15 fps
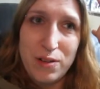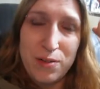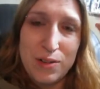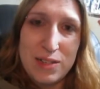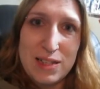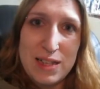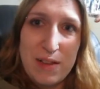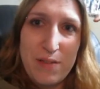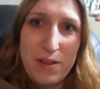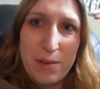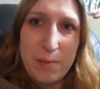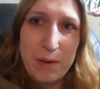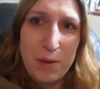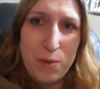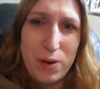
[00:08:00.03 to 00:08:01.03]
There were
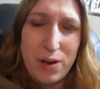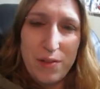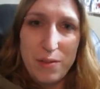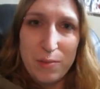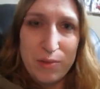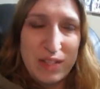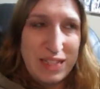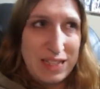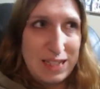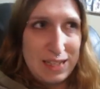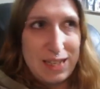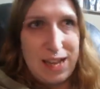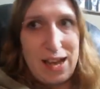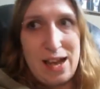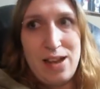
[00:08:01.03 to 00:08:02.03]
7, but one of them was
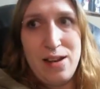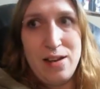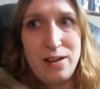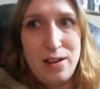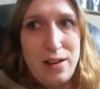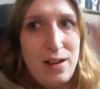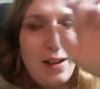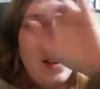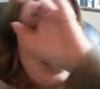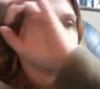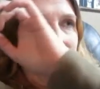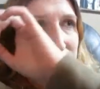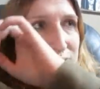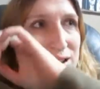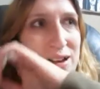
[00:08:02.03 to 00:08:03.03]
dead.
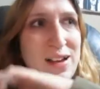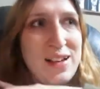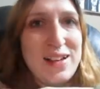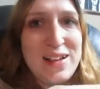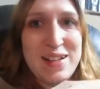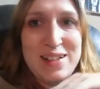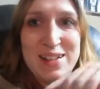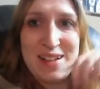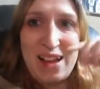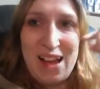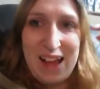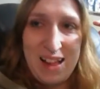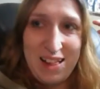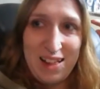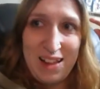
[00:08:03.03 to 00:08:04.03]

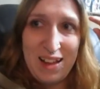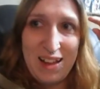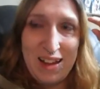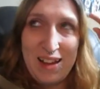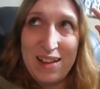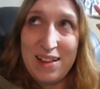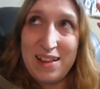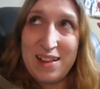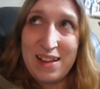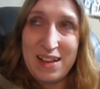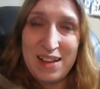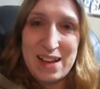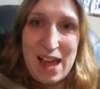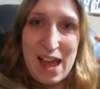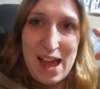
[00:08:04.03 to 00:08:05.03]
And then
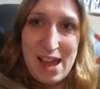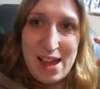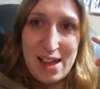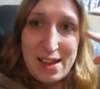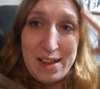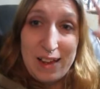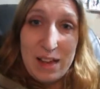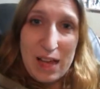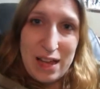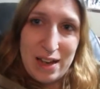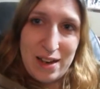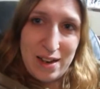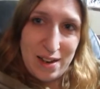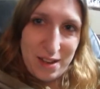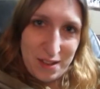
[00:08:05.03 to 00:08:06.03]
today,
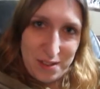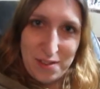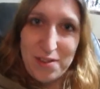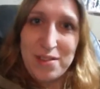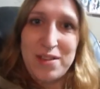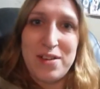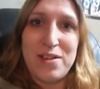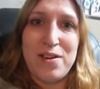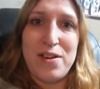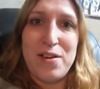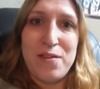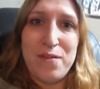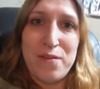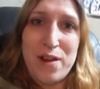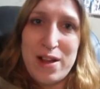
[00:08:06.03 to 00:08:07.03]
another litter
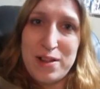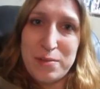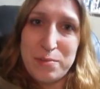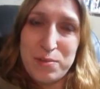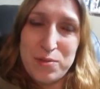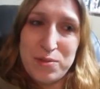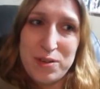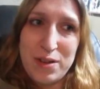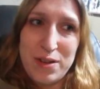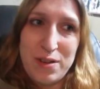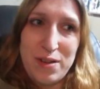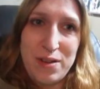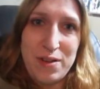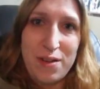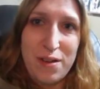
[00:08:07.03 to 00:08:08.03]
of rats
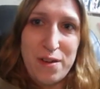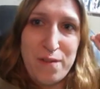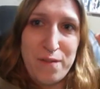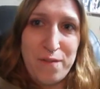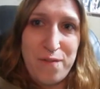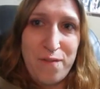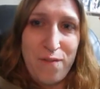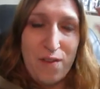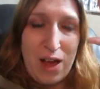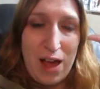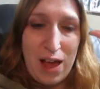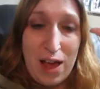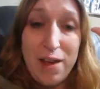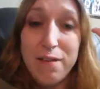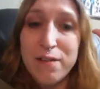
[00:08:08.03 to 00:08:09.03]
born of
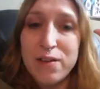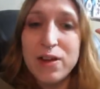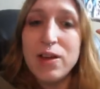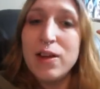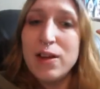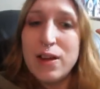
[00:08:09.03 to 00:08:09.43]
5.